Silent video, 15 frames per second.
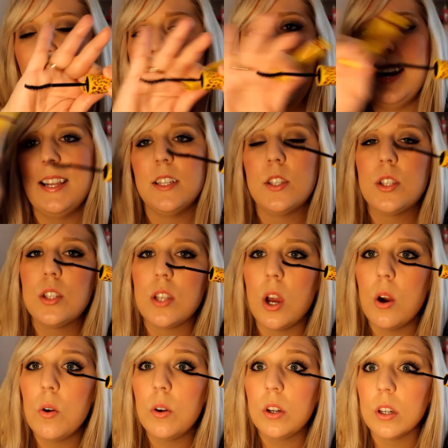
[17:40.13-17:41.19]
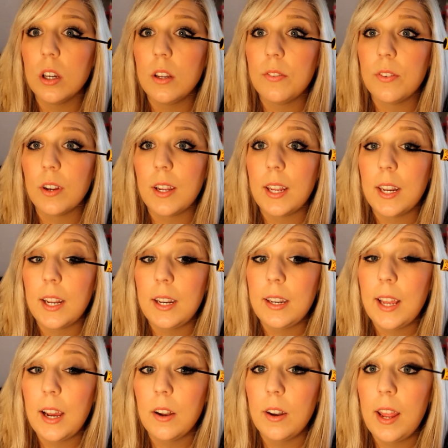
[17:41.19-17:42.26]
and it's so good for getting
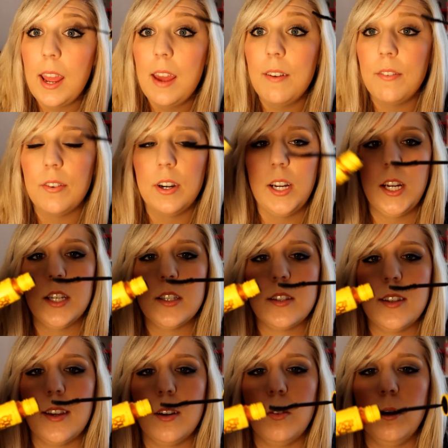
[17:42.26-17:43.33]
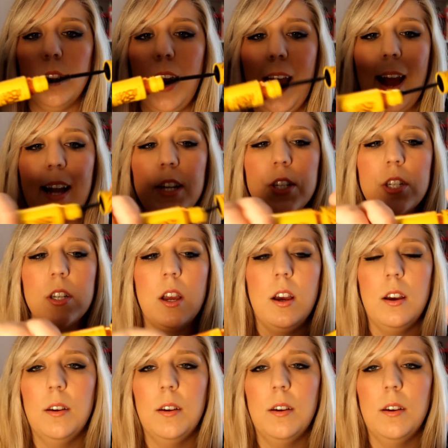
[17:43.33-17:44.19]
down every single lash.